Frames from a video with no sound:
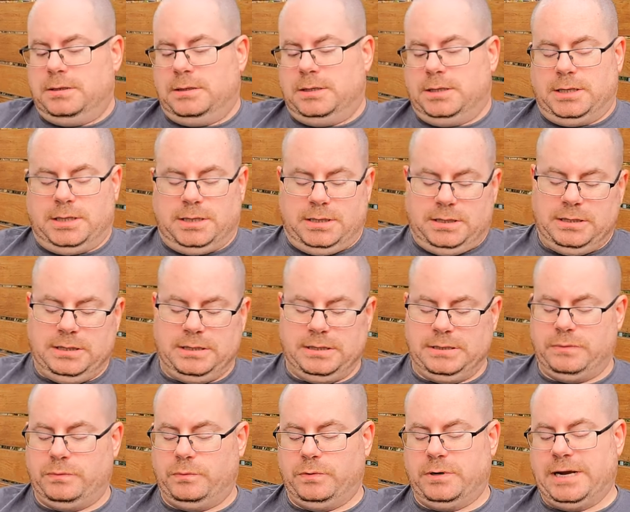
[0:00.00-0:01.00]

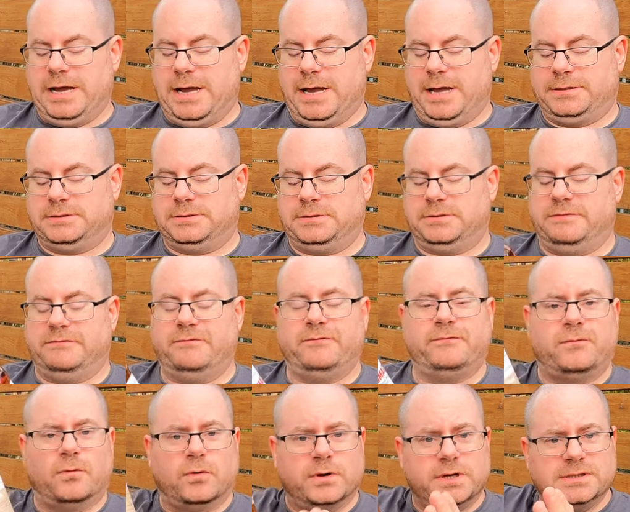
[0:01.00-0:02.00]
We're at
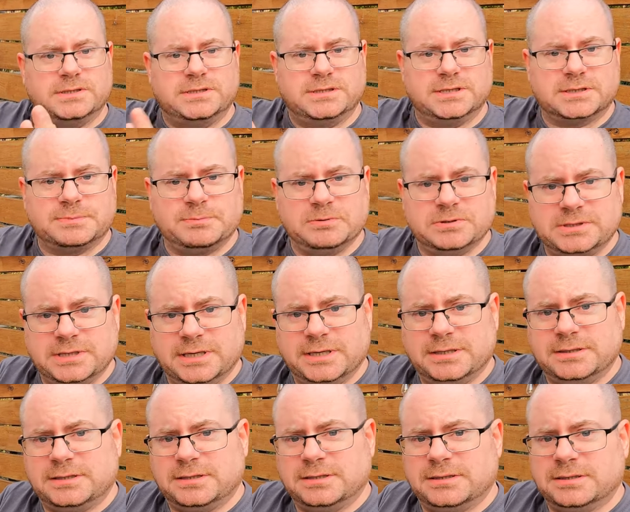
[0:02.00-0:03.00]

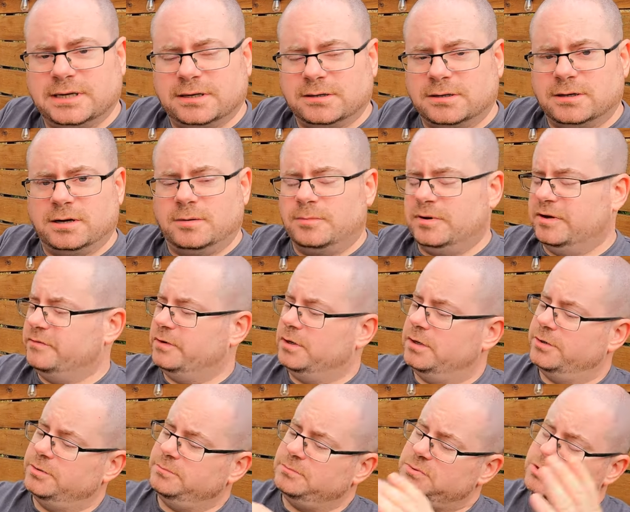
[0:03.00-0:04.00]
46% alcohol by
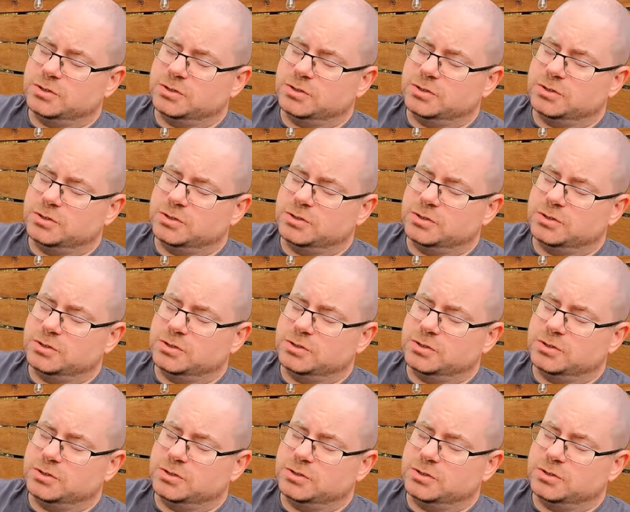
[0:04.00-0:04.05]
volume,